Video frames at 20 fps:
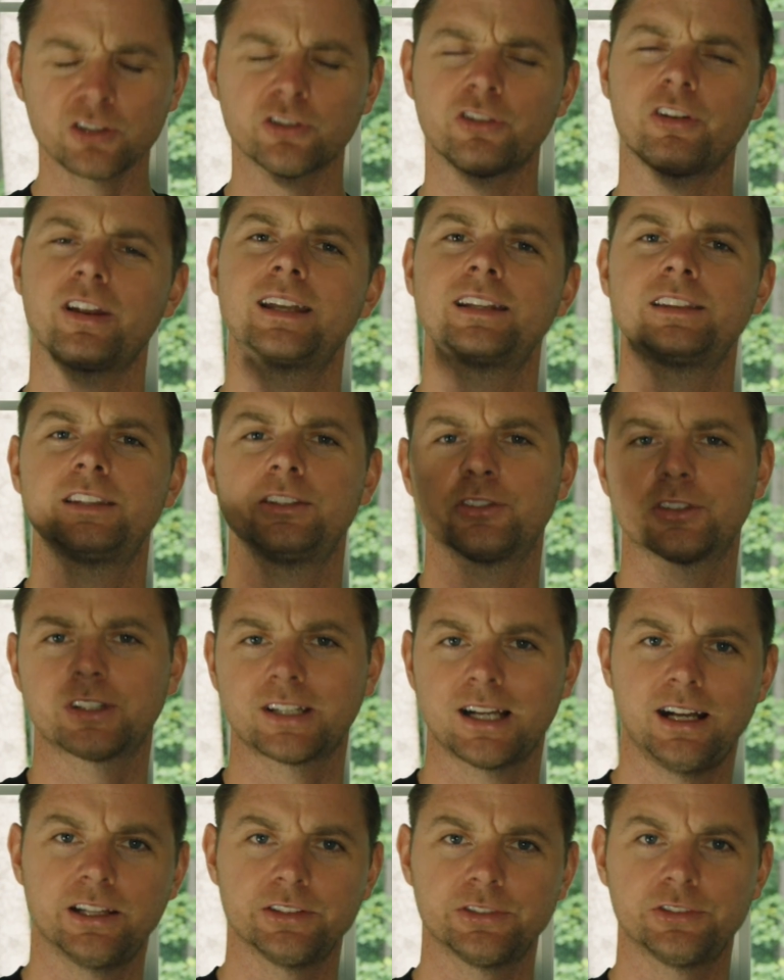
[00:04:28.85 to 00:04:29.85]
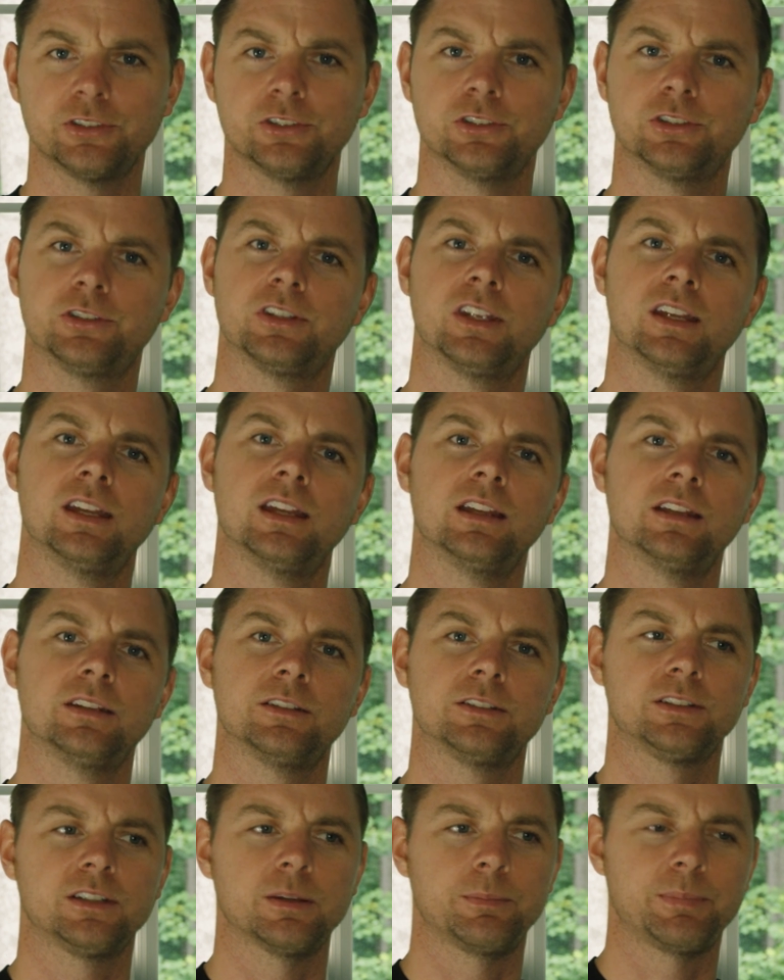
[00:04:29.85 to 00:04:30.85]
Granted, these are consoles
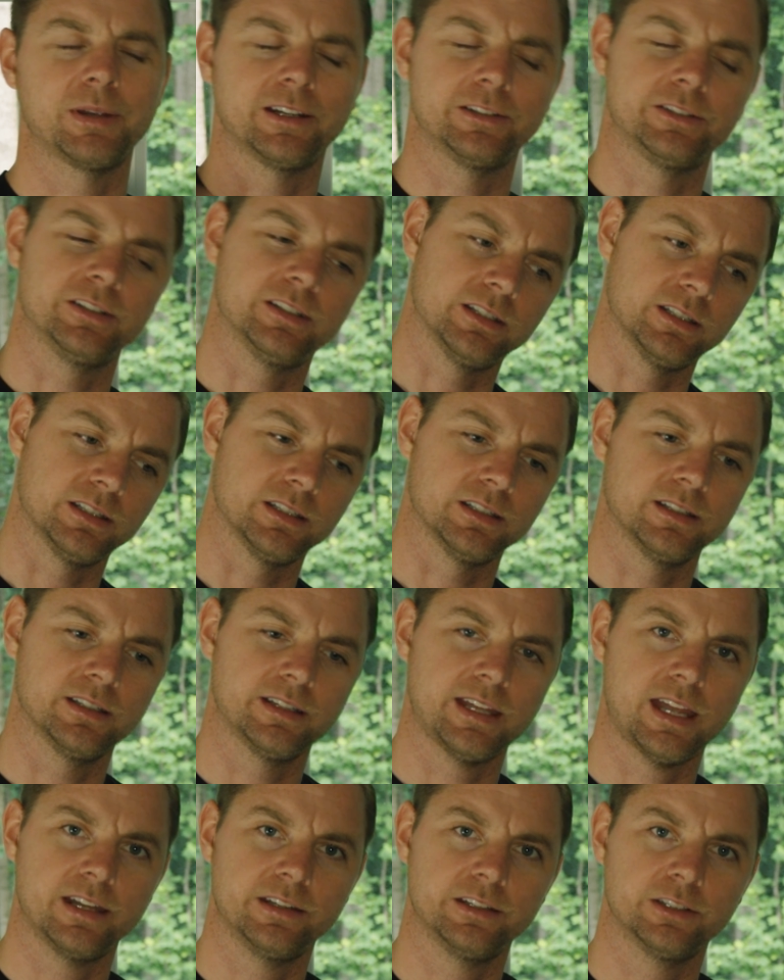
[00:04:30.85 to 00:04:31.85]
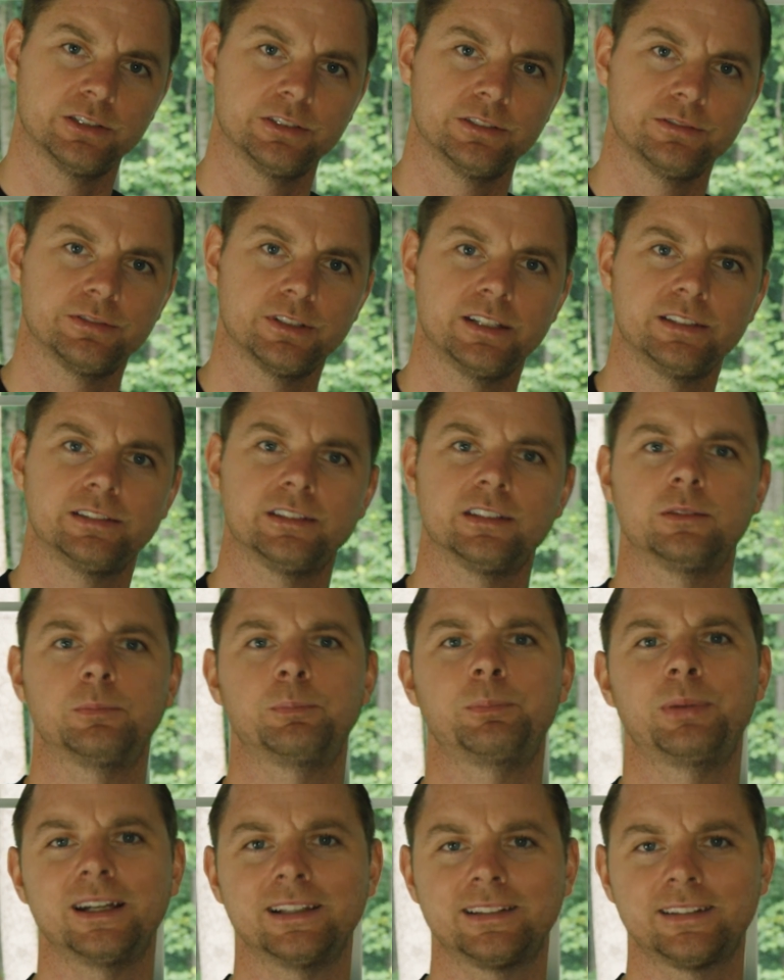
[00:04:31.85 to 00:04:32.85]
compared to handheld devices,
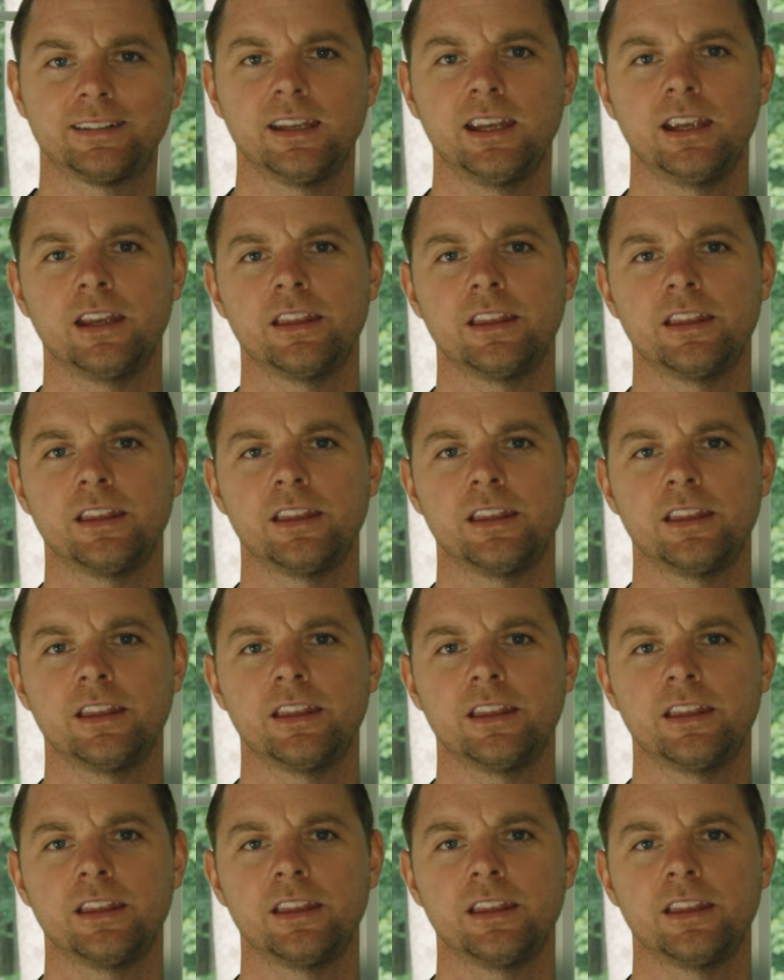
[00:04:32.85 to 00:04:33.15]
but